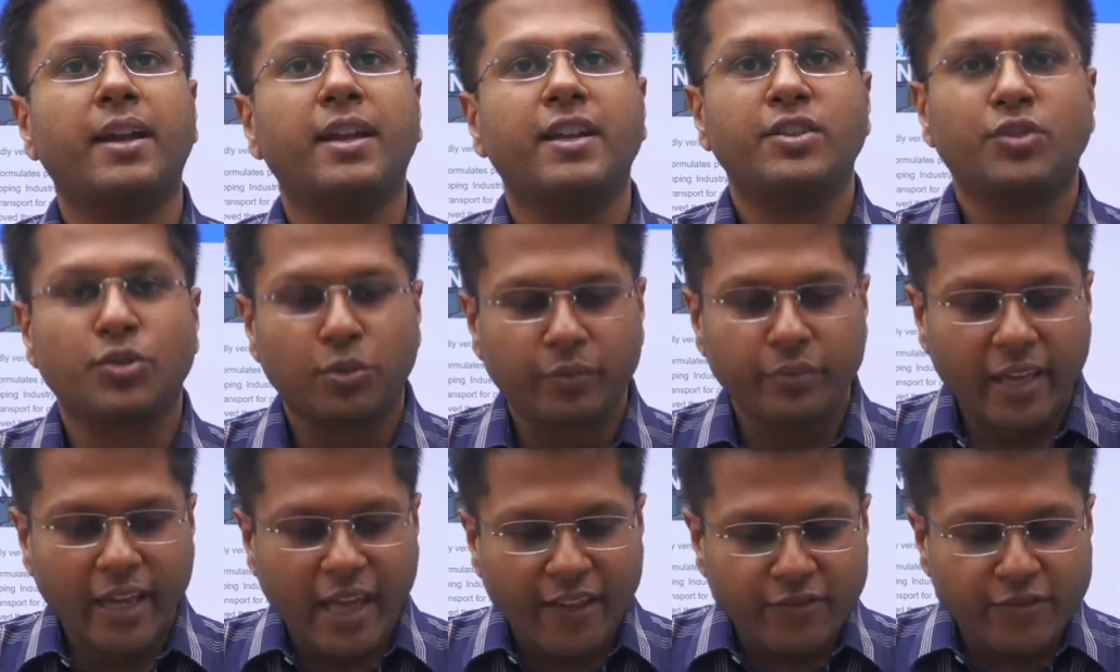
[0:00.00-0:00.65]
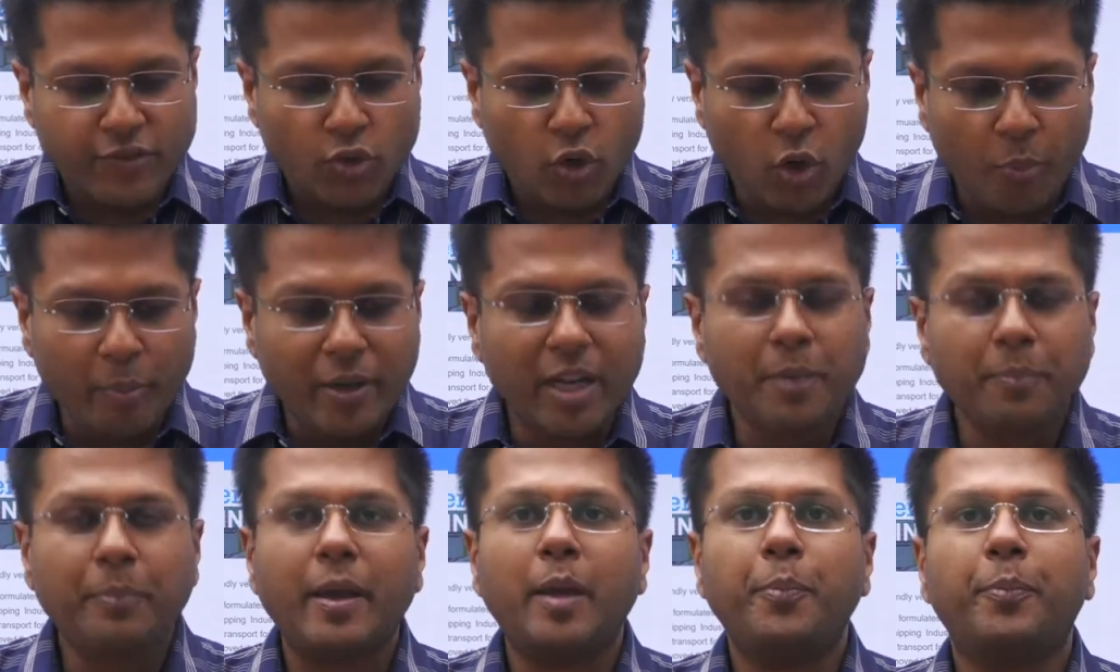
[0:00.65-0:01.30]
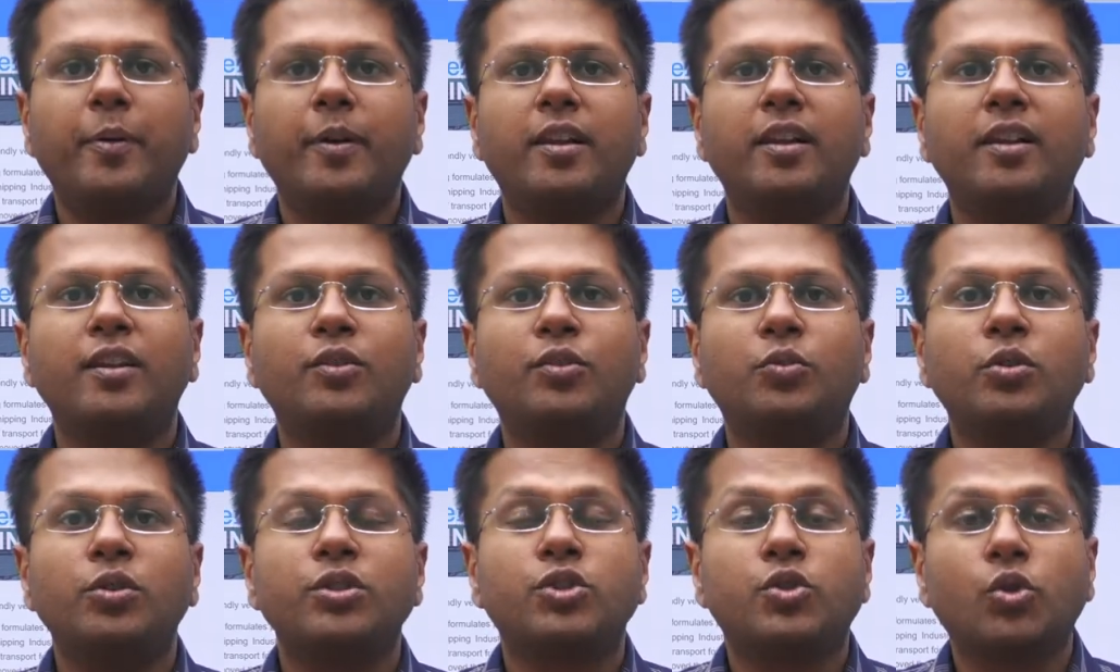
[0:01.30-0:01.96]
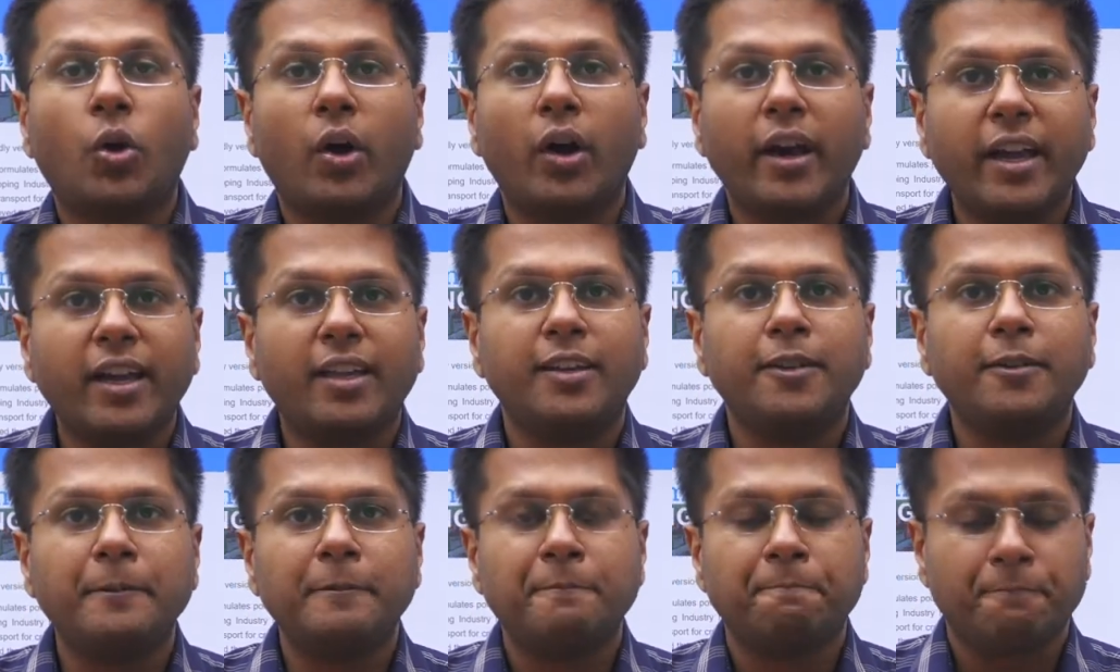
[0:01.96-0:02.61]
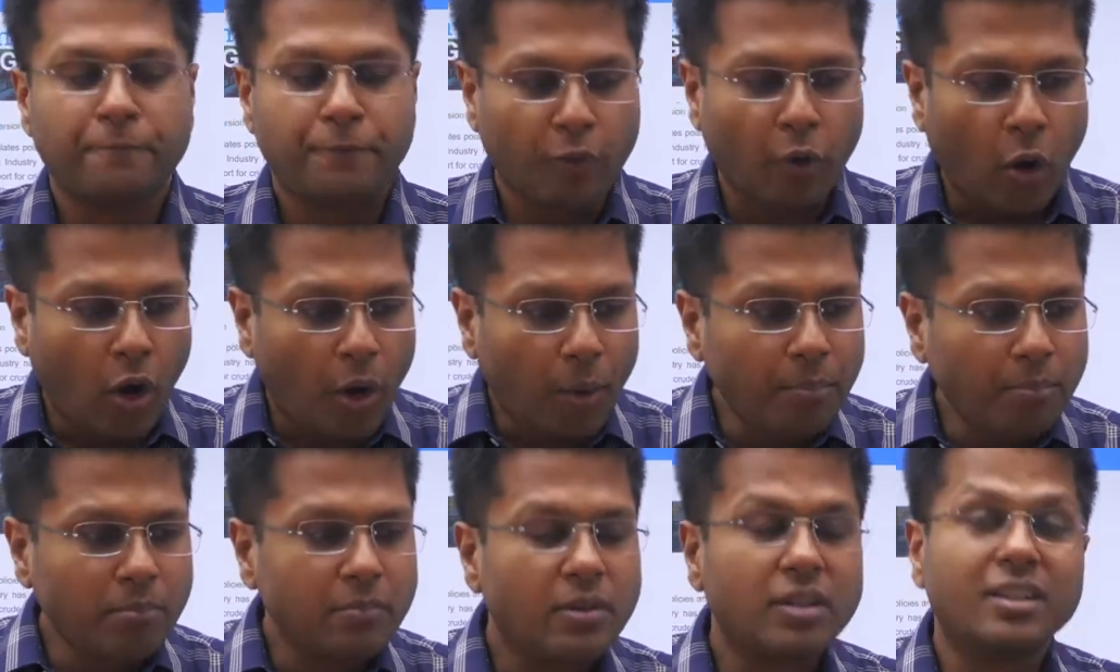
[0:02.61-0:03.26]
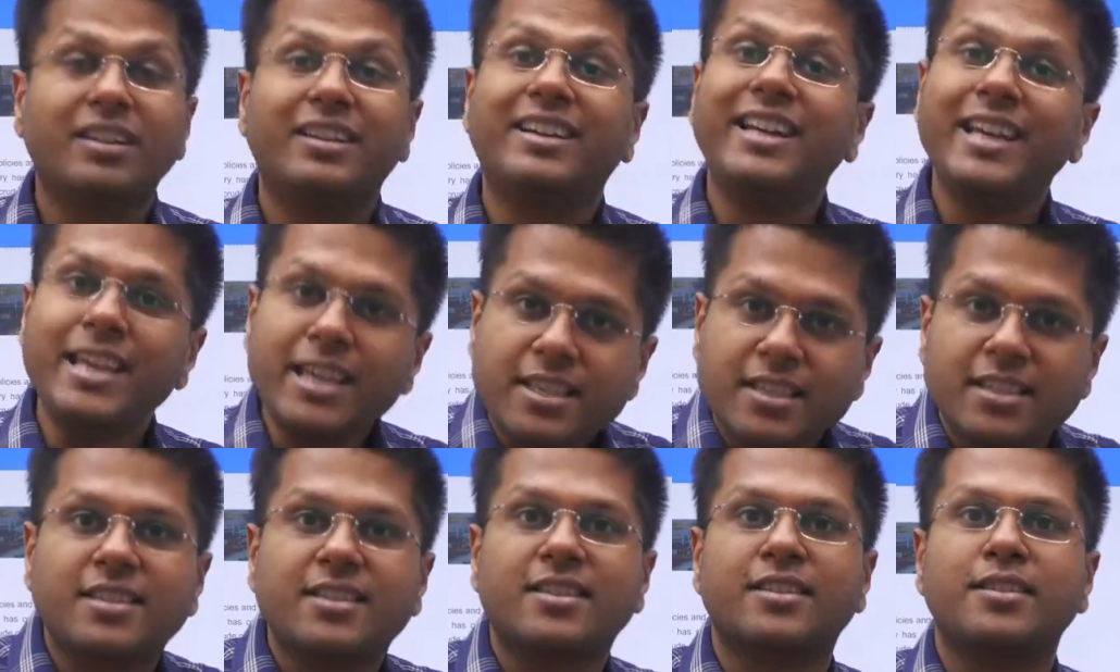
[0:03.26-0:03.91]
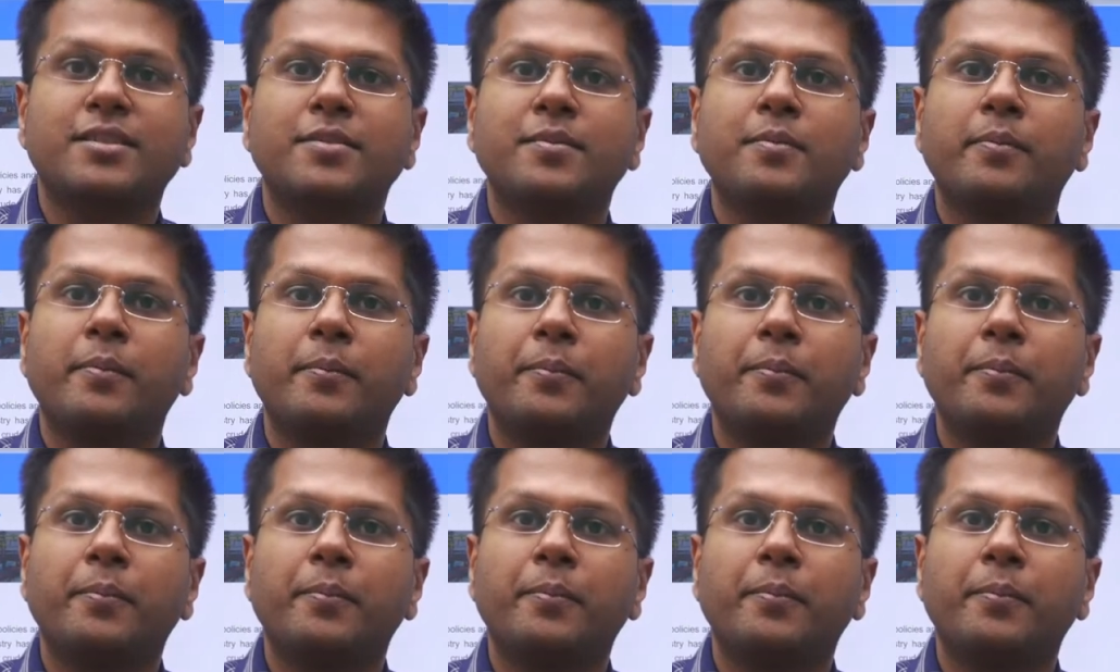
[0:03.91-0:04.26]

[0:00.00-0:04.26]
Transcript: So we have so many people who join from Greece.